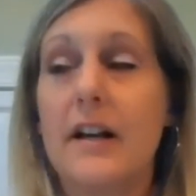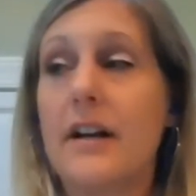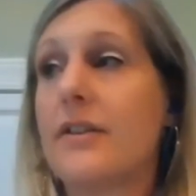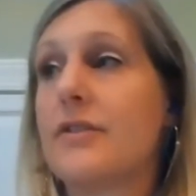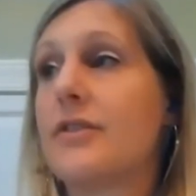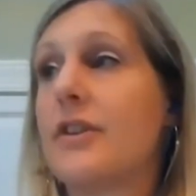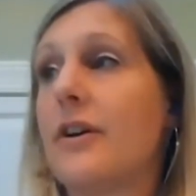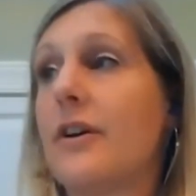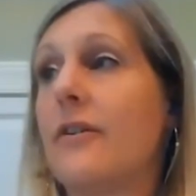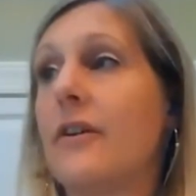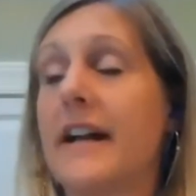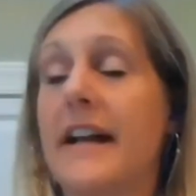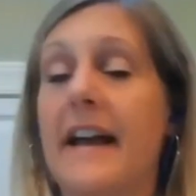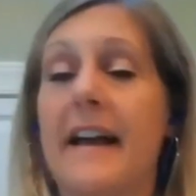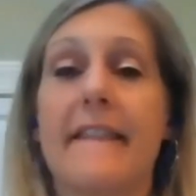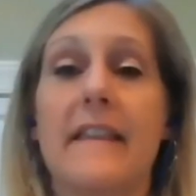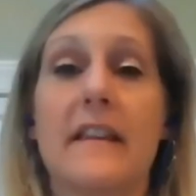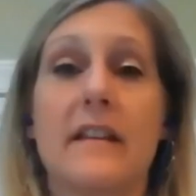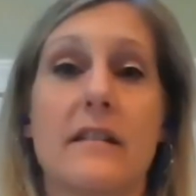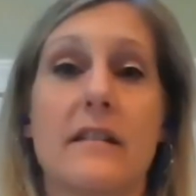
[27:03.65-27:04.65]
So
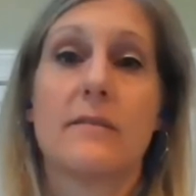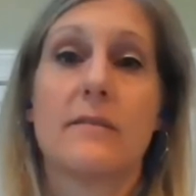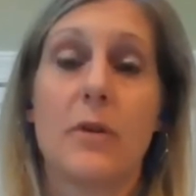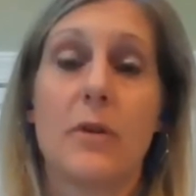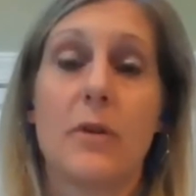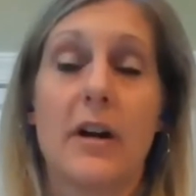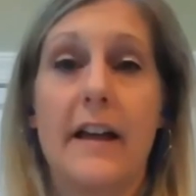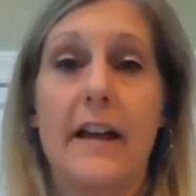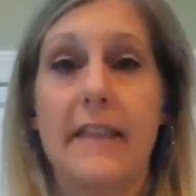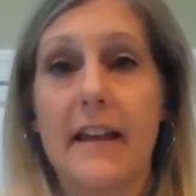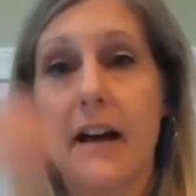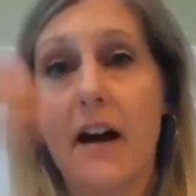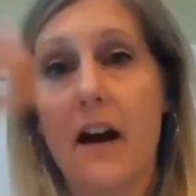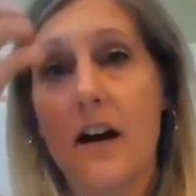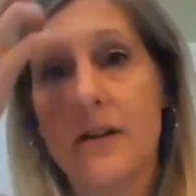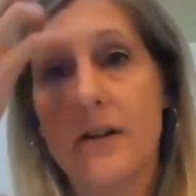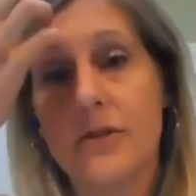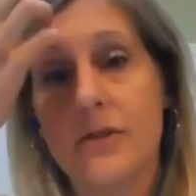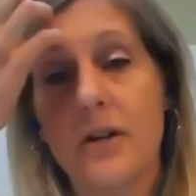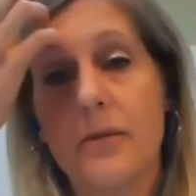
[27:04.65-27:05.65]
again, this what I think
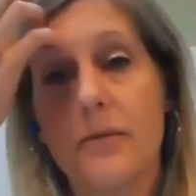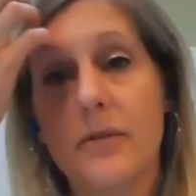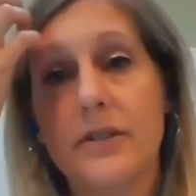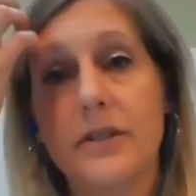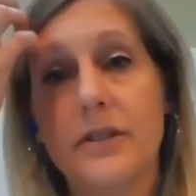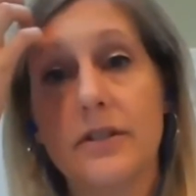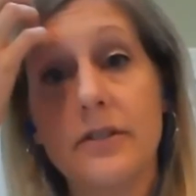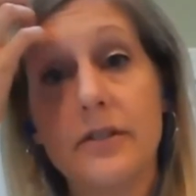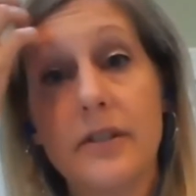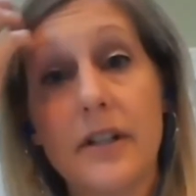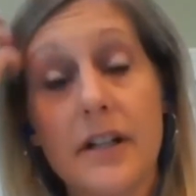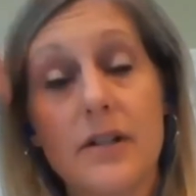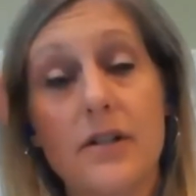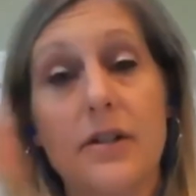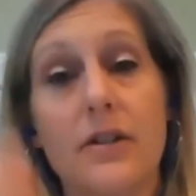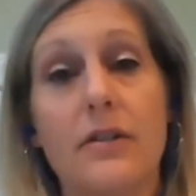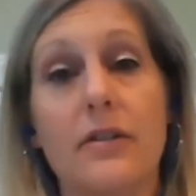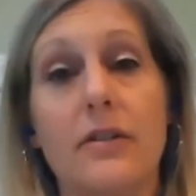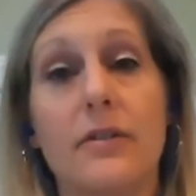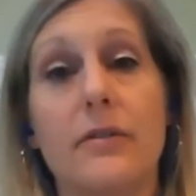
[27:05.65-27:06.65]
Andrea was alluding
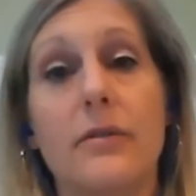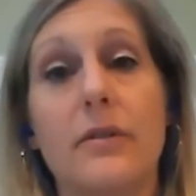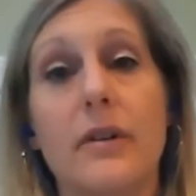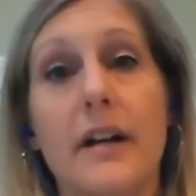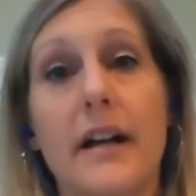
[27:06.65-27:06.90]
to.